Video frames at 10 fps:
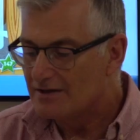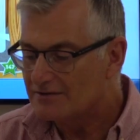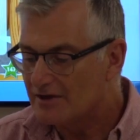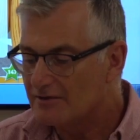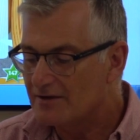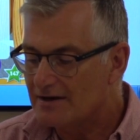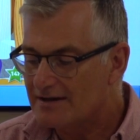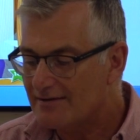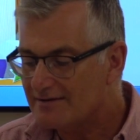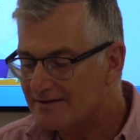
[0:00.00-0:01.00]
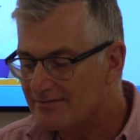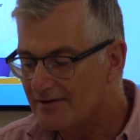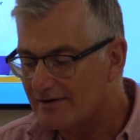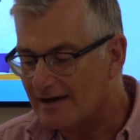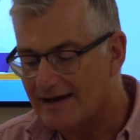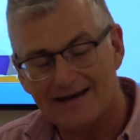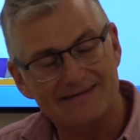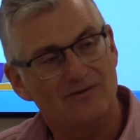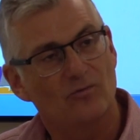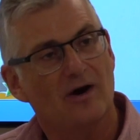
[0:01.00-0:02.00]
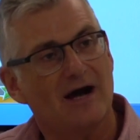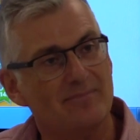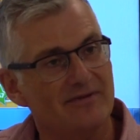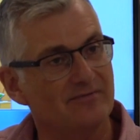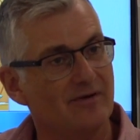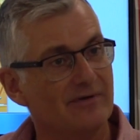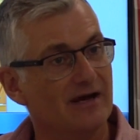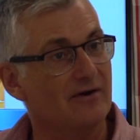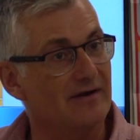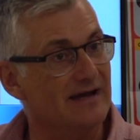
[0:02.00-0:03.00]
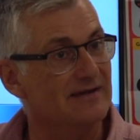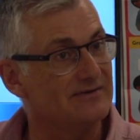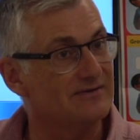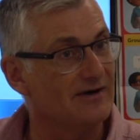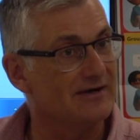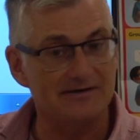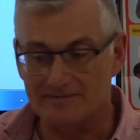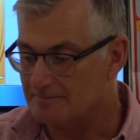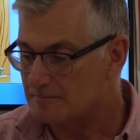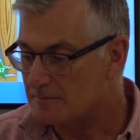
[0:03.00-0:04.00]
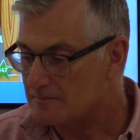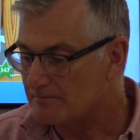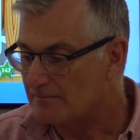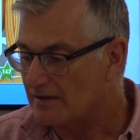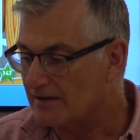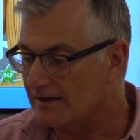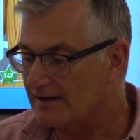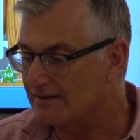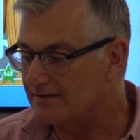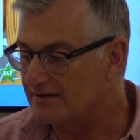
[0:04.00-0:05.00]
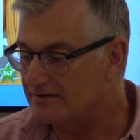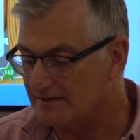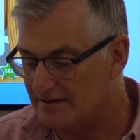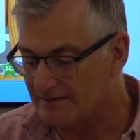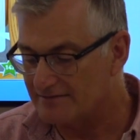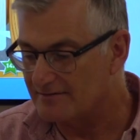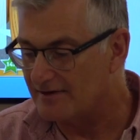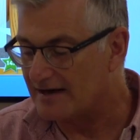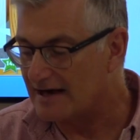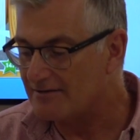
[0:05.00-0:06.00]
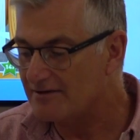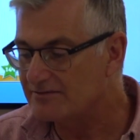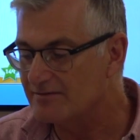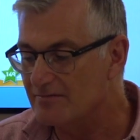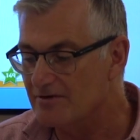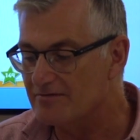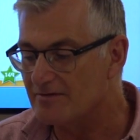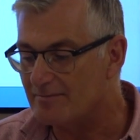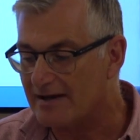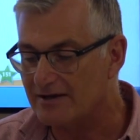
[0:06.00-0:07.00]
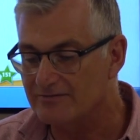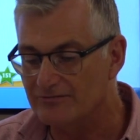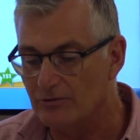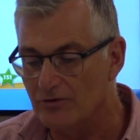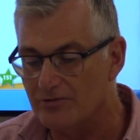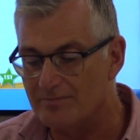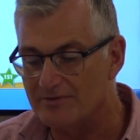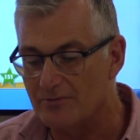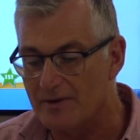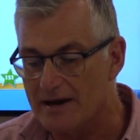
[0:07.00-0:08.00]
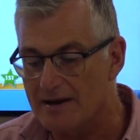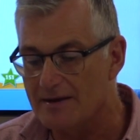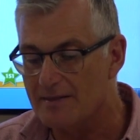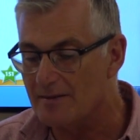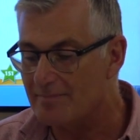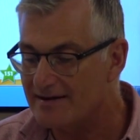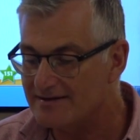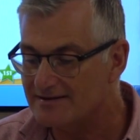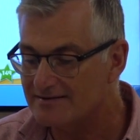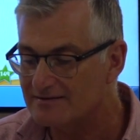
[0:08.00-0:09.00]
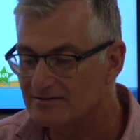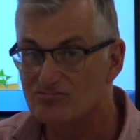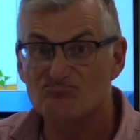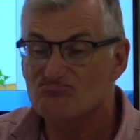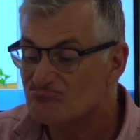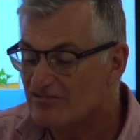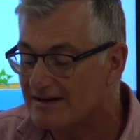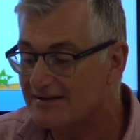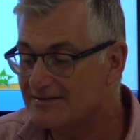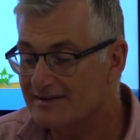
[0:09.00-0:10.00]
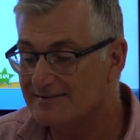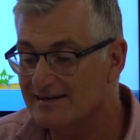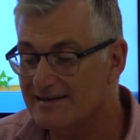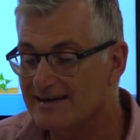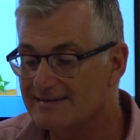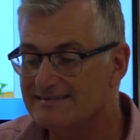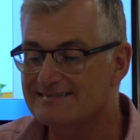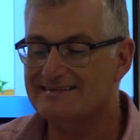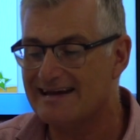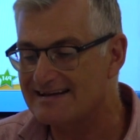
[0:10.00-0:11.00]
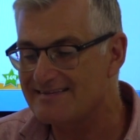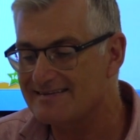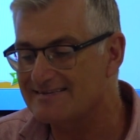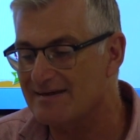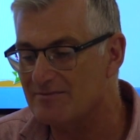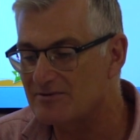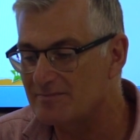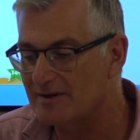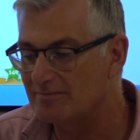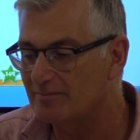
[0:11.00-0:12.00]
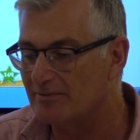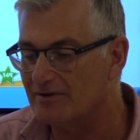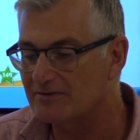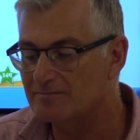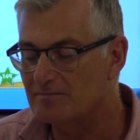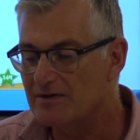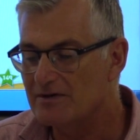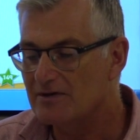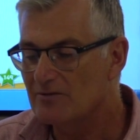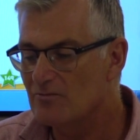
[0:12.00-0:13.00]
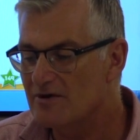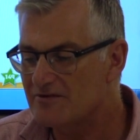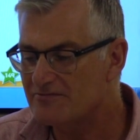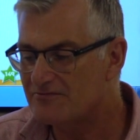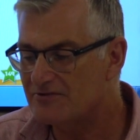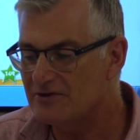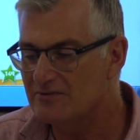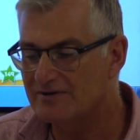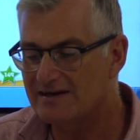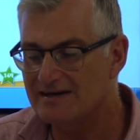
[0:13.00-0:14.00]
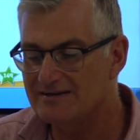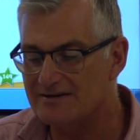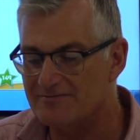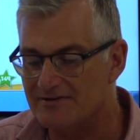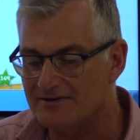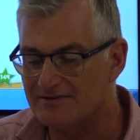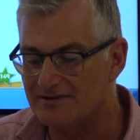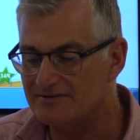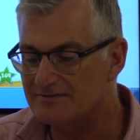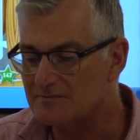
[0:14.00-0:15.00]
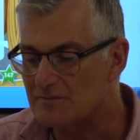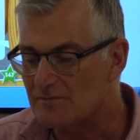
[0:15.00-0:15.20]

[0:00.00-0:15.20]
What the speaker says: So now let's have a look at what happens when we go inside. I click these left and right arrows to move back and forth between the pages. And as you can see, it's exactly the same as the pupil books, with a few key differences.